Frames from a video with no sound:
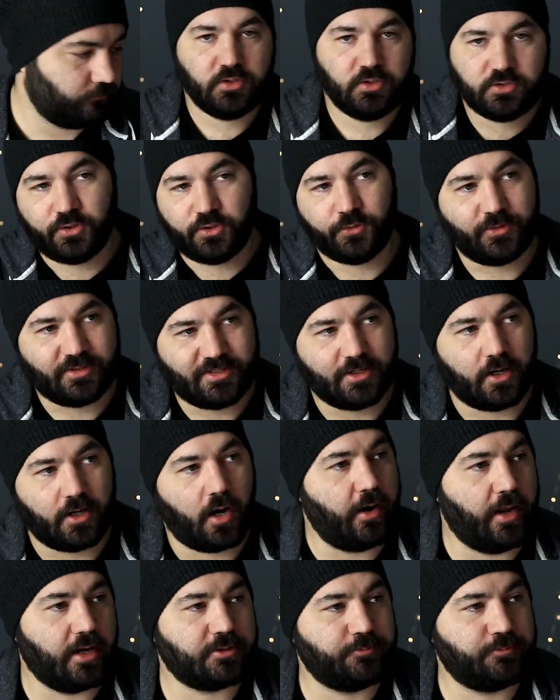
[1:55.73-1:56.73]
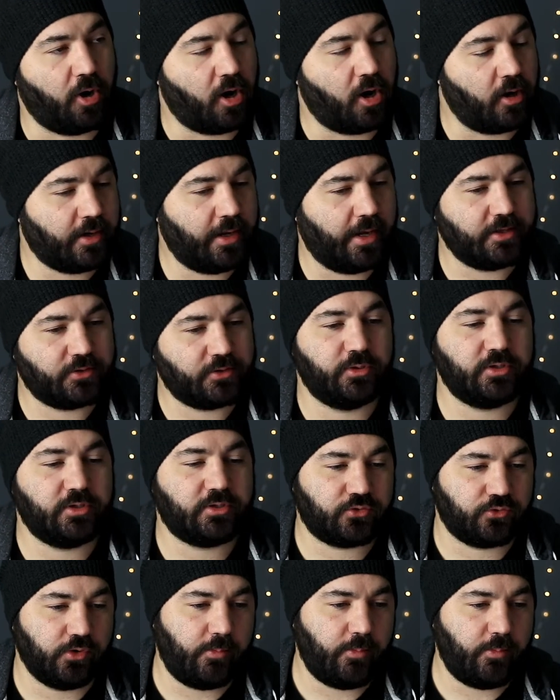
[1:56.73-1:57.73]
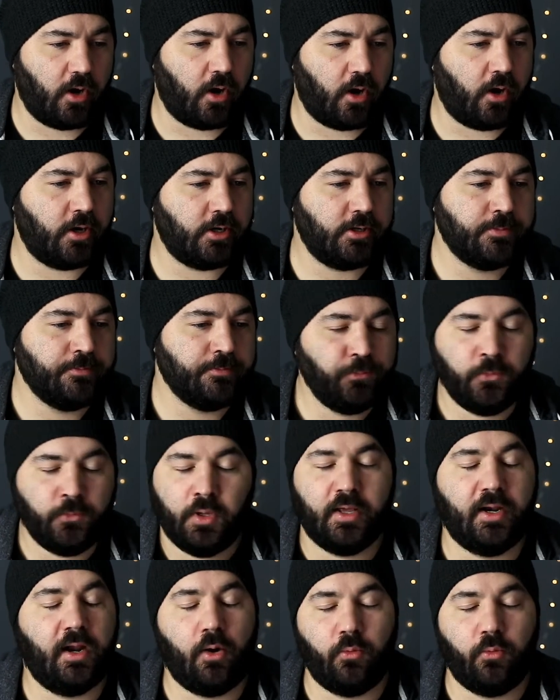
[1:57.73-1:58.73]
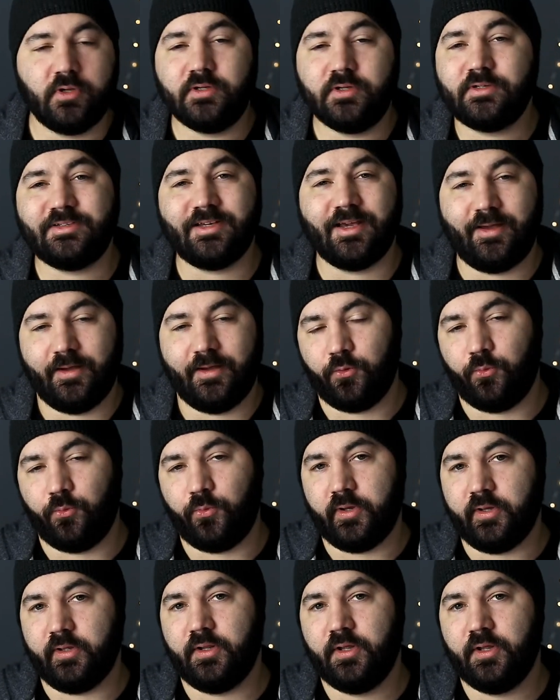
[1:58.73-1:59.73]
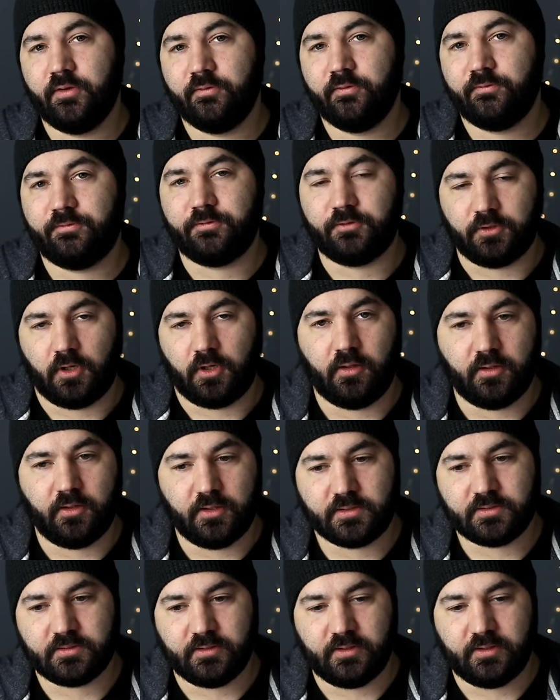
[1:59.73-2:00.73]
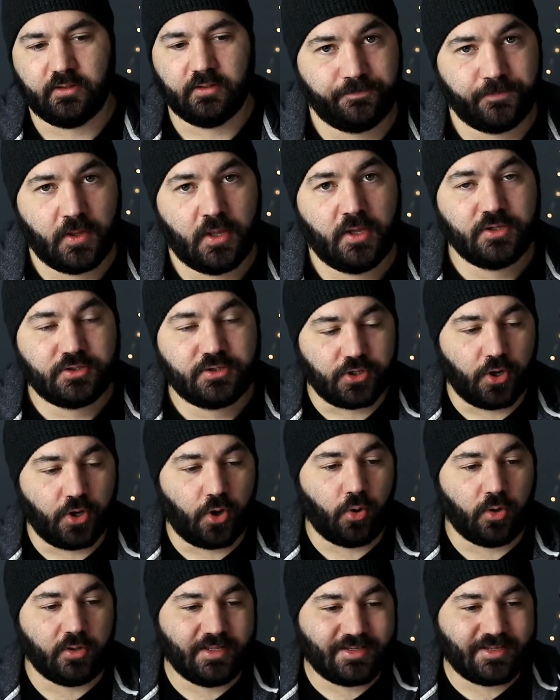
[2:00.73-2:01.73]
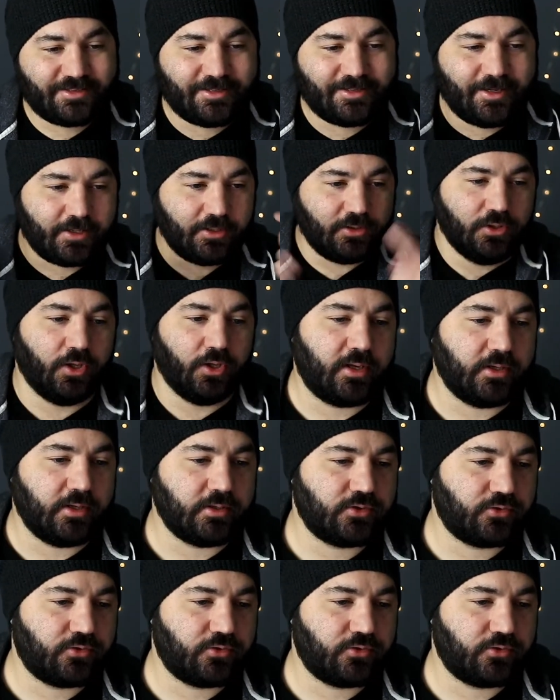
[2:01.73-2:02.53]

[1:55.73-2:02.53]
So we did our next broadcast with StreamYard, and I will say it went flawlessly. So let's take a look at